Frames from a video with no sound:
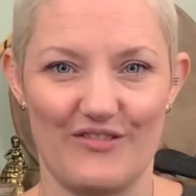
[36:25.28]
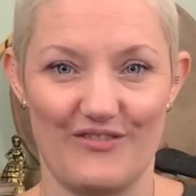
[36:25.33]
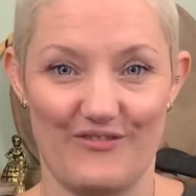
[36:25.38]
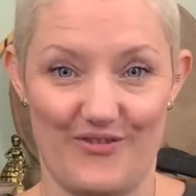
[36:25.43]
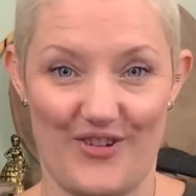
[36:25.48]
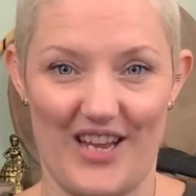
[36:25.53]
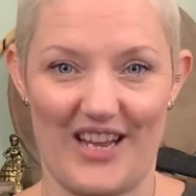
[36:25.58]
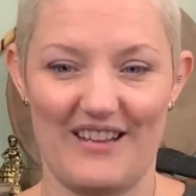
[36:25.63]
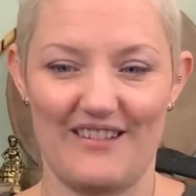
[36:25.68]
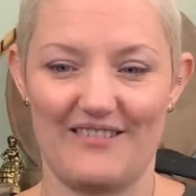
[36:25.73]

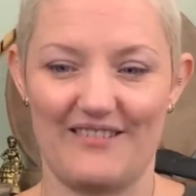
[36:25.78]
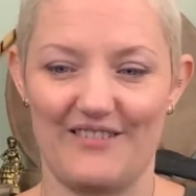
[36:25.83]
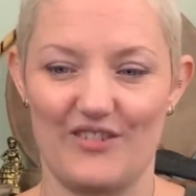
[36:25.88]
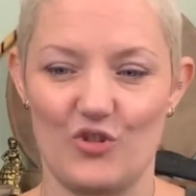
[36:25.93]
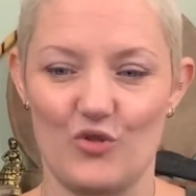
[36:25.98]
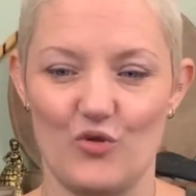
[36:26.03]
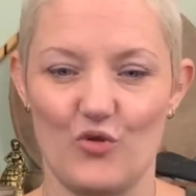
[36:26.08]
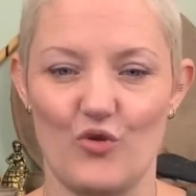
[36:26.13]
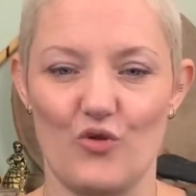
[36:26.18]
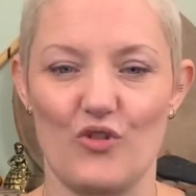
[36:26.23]
Okay,
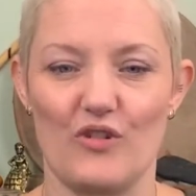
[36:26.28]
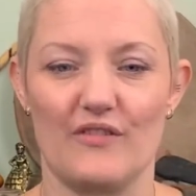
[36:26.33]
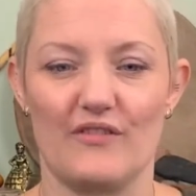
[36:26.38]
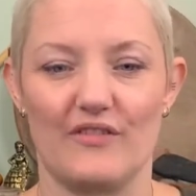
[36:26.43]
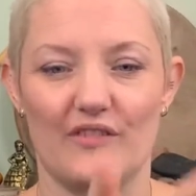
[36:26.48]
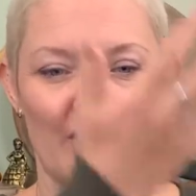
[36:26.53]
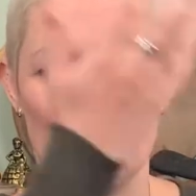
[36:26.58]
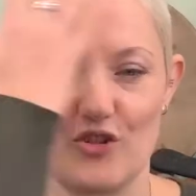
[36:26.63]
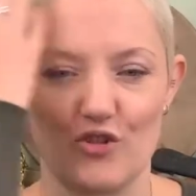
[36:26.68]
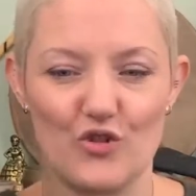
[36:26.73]
so
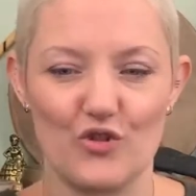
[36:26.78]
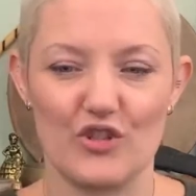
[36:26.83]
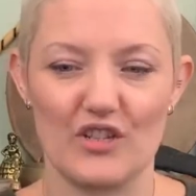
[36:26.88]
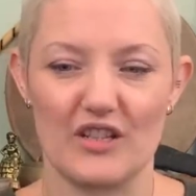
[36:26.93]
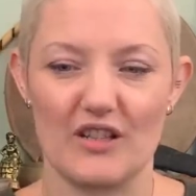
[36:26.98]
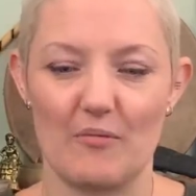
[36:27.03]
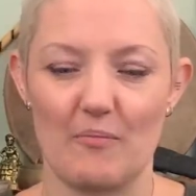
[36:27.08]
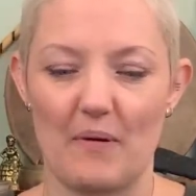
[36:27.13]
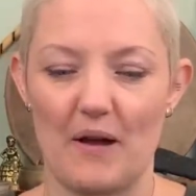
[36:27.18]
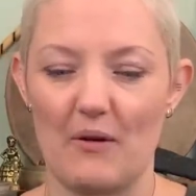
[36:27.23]
you're using
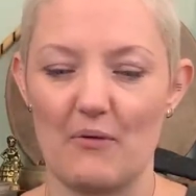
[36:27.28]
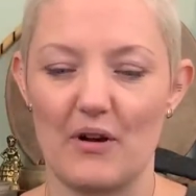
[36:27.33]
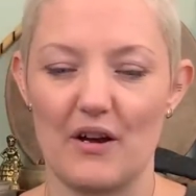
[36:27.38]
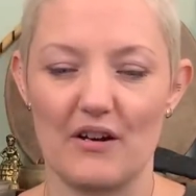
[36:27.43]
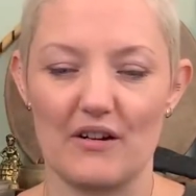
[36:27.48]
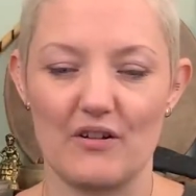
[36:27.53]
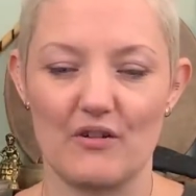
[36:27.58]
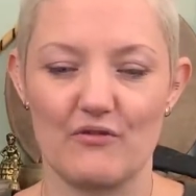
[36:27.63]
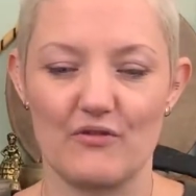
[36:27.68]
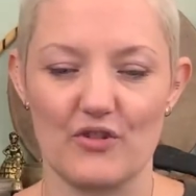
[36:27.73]
the
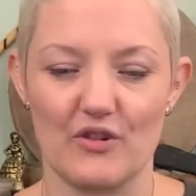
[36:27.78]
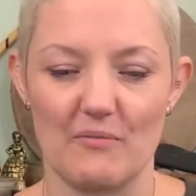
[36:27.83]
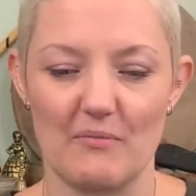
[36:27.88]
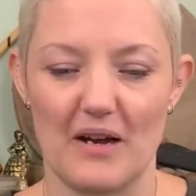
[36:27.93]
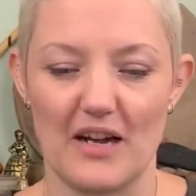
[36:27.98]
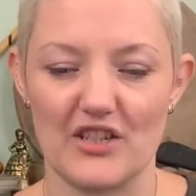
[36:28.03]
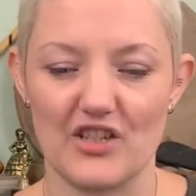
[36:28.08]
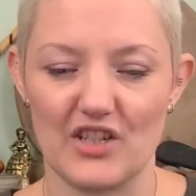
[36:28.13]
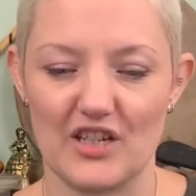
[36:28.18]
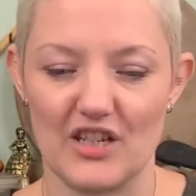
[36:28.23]
power of your
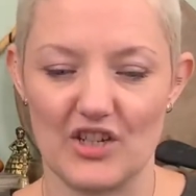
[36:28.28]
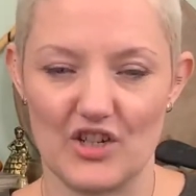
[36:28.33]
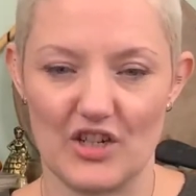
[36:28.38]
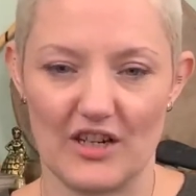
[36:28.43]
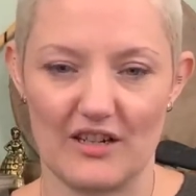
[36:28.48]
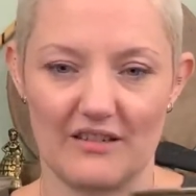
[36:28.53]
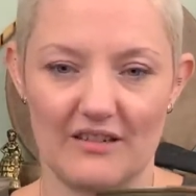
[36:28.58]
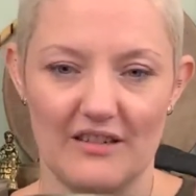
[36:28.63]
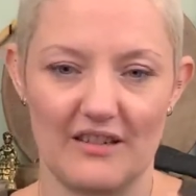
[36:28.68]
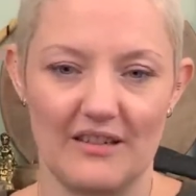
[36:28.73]

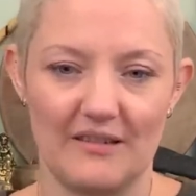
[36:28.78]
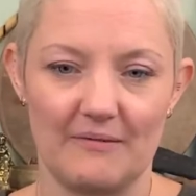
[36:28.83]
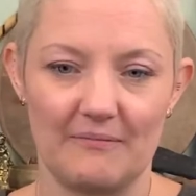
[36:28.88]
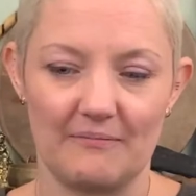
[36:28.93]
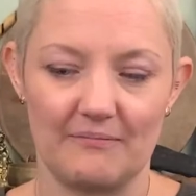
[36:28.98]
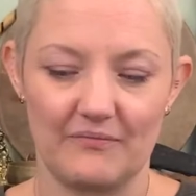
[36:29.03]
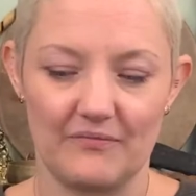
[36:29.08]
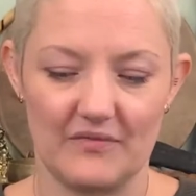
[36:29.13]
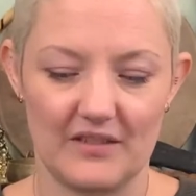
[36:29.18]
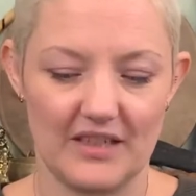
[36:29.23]
imagination
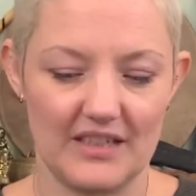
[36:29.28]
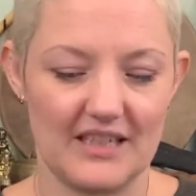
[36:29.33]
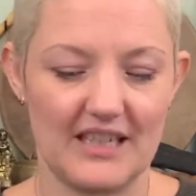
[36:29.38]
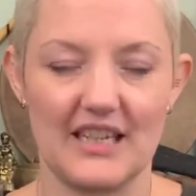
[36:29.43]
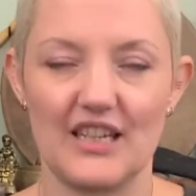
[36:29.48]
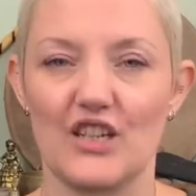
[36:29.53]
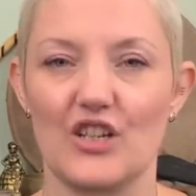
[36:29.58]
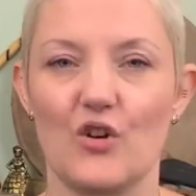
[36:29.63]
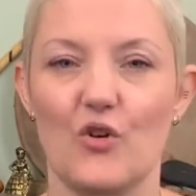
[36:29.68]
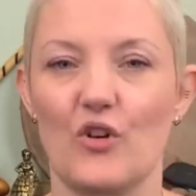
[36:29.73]
to
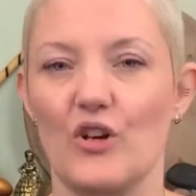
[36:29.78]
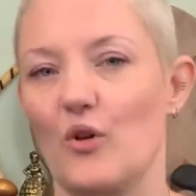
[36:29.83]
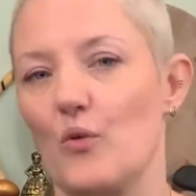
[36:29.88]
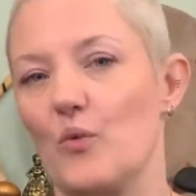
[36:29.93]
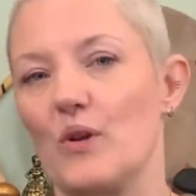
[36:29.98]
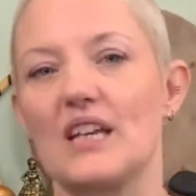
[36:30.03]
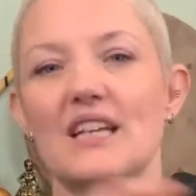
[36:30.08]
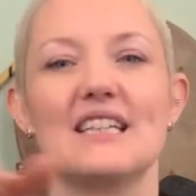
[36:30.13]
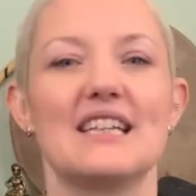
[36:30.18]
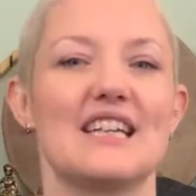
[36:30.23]
take you on a
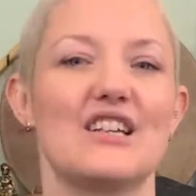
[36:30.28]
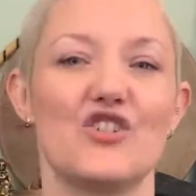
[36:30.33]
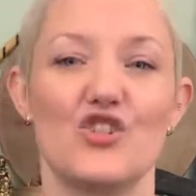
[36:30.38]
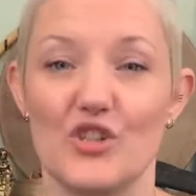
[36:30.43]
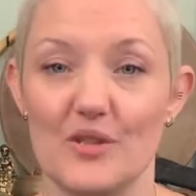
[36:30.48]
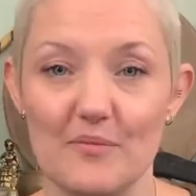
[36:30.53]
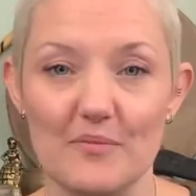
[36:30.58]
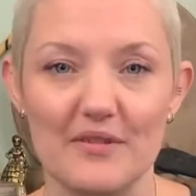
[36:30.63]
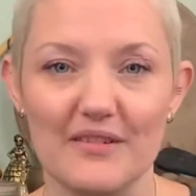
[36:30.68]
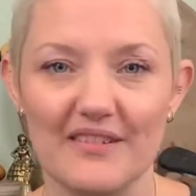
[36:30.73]
wee
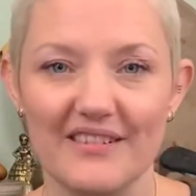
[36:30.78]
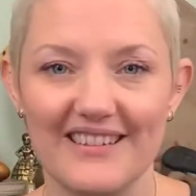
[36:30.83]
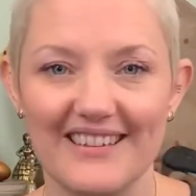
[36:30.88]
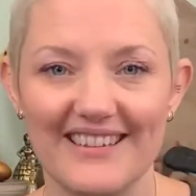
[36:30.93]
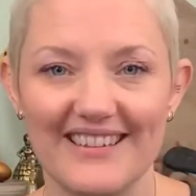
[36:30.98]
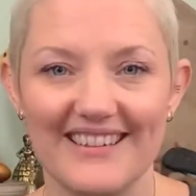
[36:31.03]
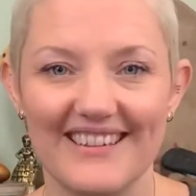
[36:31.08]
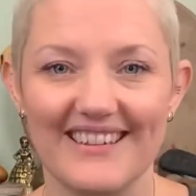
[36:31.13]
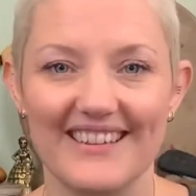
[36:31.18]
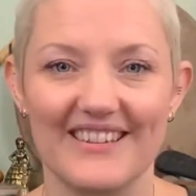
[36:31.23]
daydream
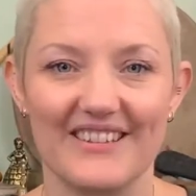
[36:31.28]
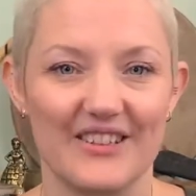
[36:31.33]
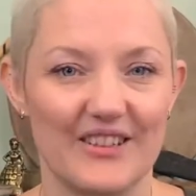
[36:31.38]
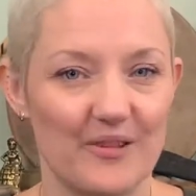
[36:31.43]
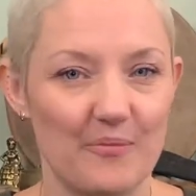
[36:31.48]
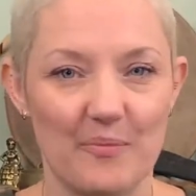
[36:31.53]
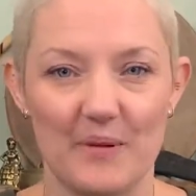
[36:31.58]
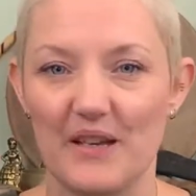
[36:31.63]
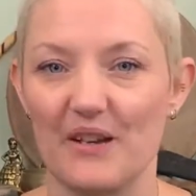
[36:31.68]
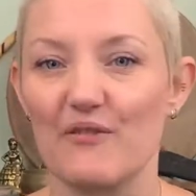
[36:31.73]
to the
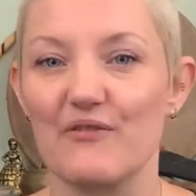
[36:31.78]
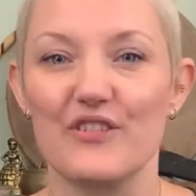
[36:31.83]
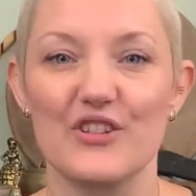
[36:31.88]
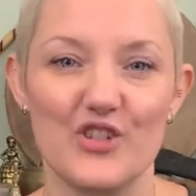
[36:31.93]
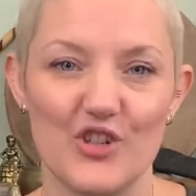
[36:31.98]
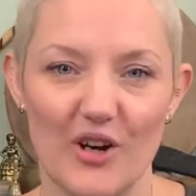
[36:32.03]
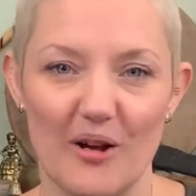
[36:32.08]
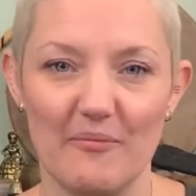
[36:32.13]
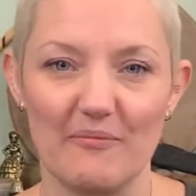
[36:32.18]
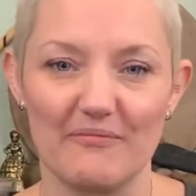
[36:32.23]
beat of the
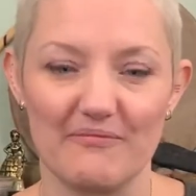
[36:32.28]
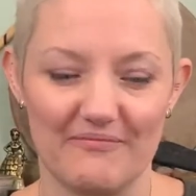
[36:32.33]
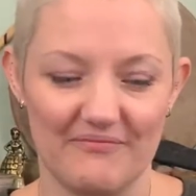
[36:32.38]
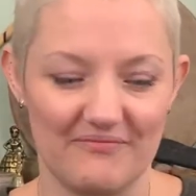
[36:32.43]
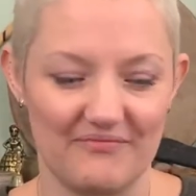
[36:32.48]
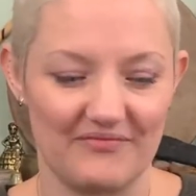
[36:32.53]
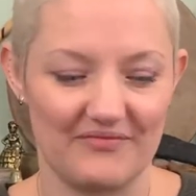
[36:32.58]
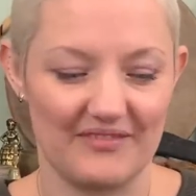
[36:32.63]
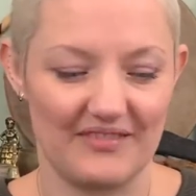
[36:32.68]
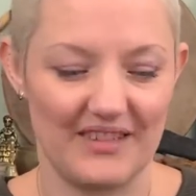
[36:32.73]
drum.
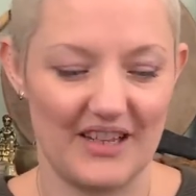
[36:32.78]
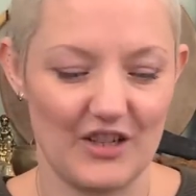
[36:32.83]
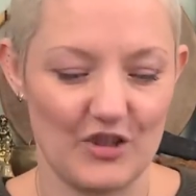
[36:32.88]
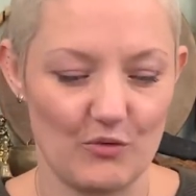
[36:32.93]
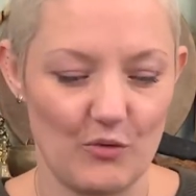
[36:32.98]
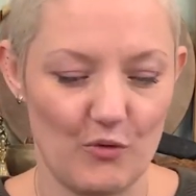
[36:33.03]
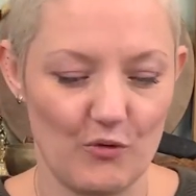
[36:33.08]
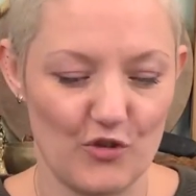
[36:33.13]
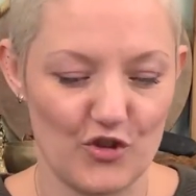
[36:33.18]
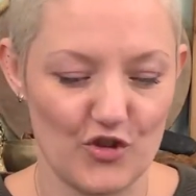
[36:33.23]
That's
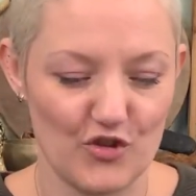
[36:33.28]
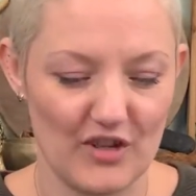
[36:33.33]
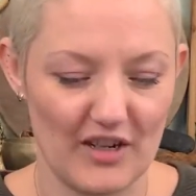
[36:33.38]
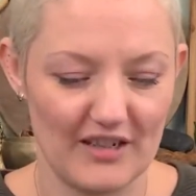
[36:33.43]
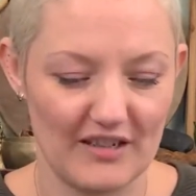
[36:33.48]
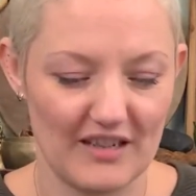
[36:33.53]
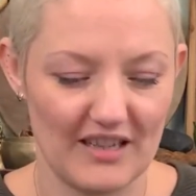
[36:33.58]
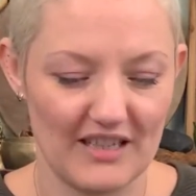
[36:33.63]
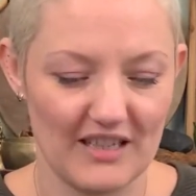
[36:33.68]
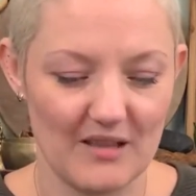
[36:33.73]
what we're doing.
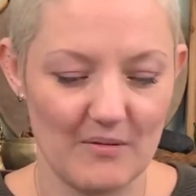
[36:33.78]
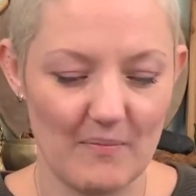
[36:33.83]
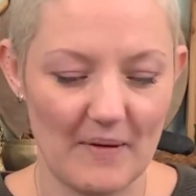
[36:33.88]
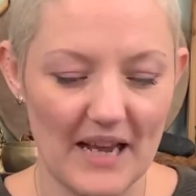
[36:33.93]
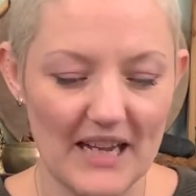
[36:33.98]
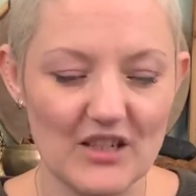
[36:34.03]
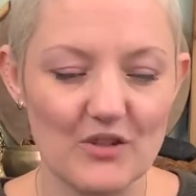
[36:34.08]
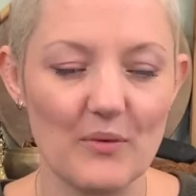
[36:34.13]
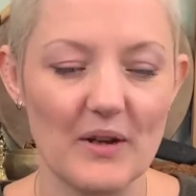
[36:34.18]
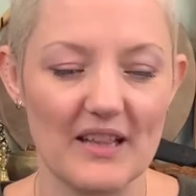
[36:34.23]
That's the
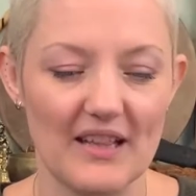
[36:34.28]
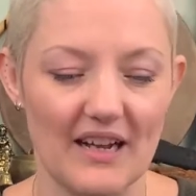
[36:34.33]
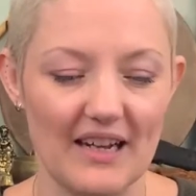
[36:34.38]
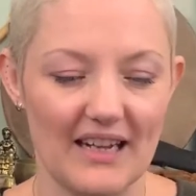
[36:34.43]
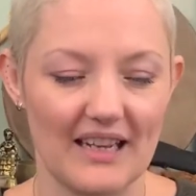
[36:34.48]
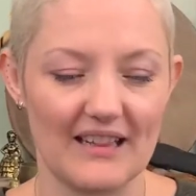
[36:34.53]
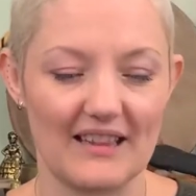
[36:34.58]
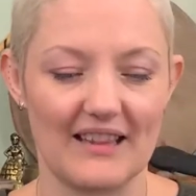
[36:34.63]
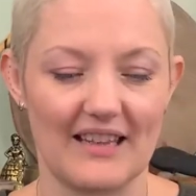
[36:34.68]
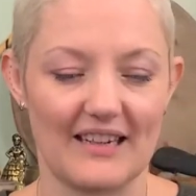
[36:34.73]
best way that I
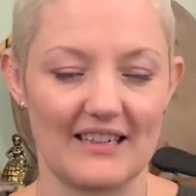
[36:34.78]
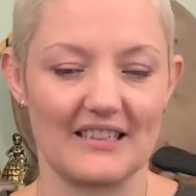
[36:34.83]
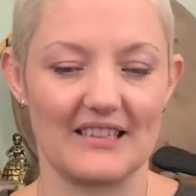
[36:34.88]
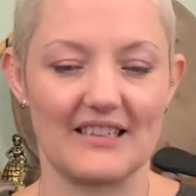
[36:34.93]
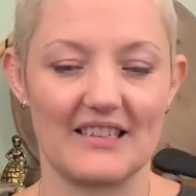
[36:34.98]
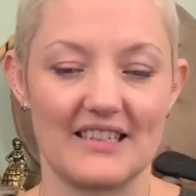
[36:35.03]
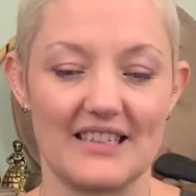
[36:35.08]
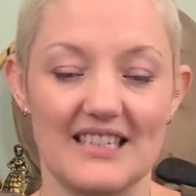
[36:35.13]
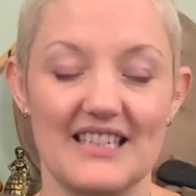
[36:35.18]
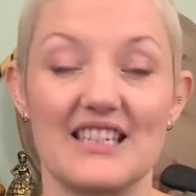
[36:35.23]
can think to
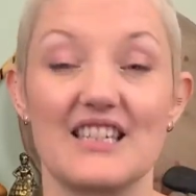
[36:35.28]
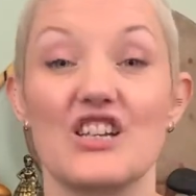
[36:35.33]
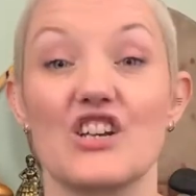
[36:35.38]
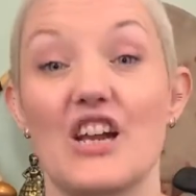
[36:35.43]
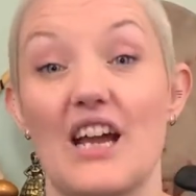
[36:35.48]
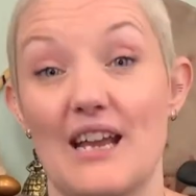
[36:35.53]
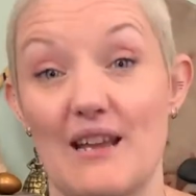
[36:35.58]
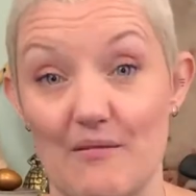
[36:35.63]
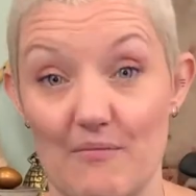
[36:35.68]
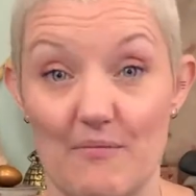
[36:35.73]

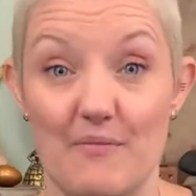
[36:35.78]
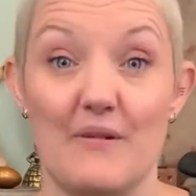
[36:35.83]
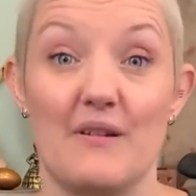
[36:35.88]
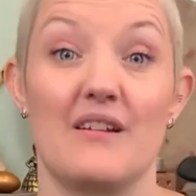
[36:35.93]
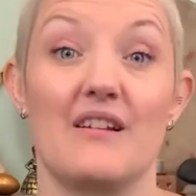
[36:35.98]
describe